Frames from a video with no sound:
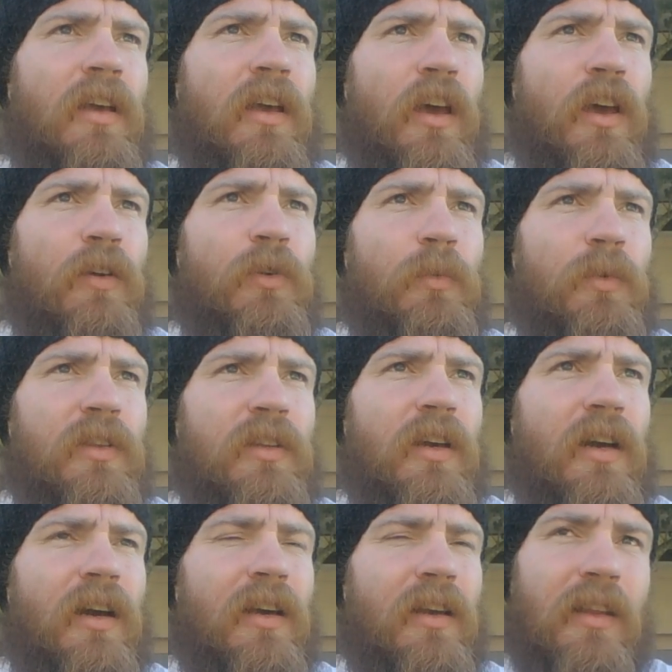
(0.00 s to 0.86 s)
heaven with
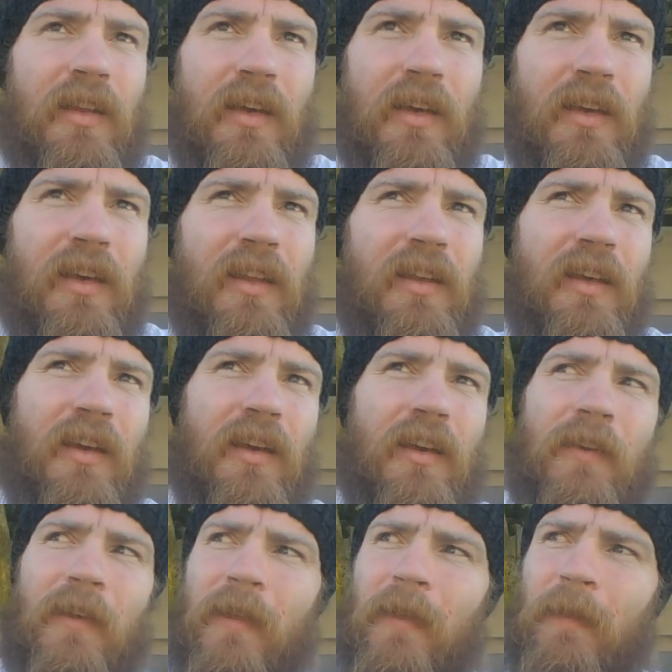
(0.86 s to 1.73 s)
God. And
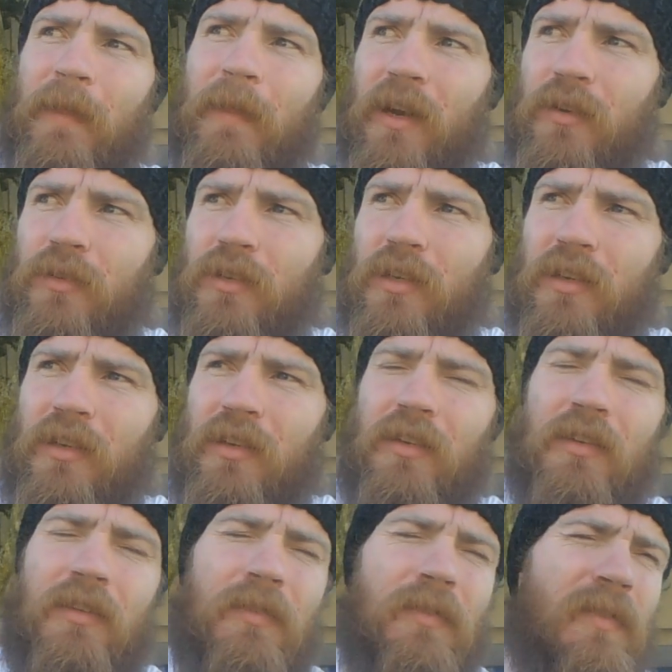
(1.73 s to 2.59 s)
I
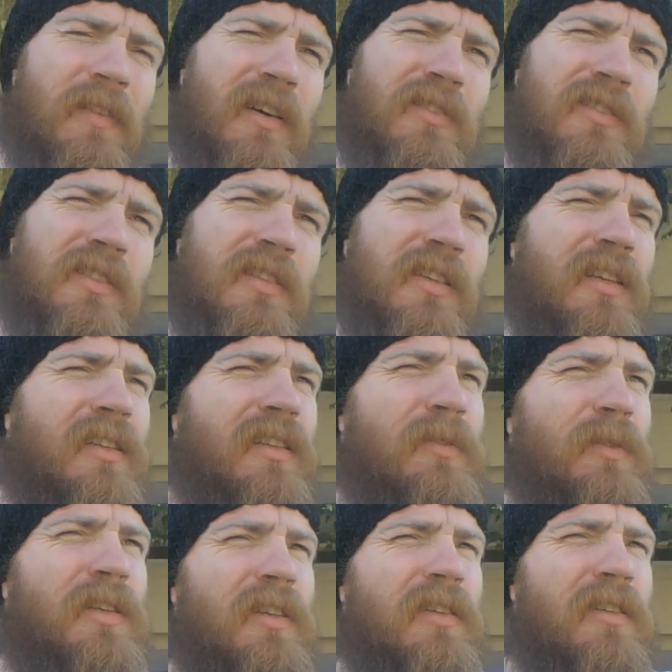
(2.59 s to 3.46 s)
was just like,
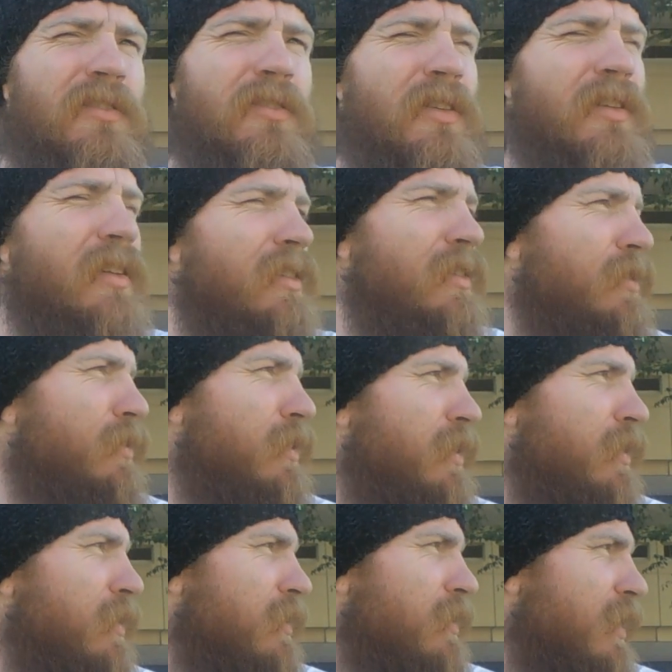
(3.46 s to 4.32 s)
what are y'all trying to do
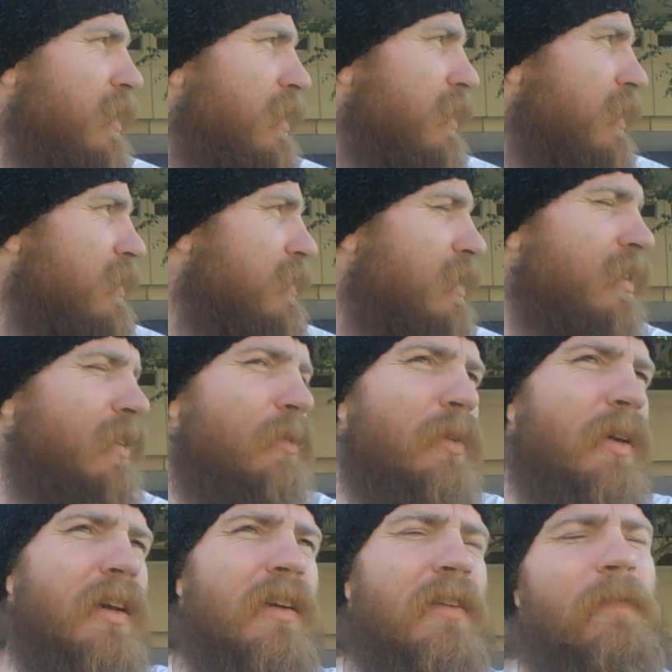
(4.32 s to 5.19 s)
here? Like, that's
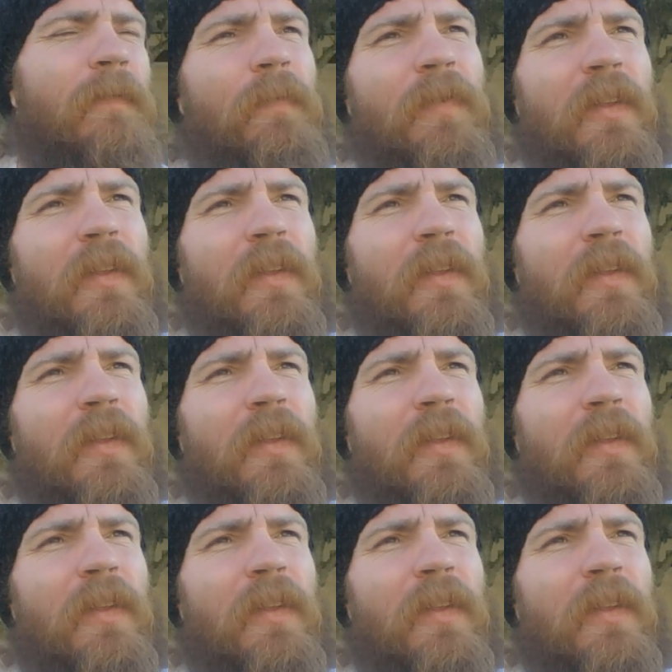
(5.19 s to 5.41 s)
not right.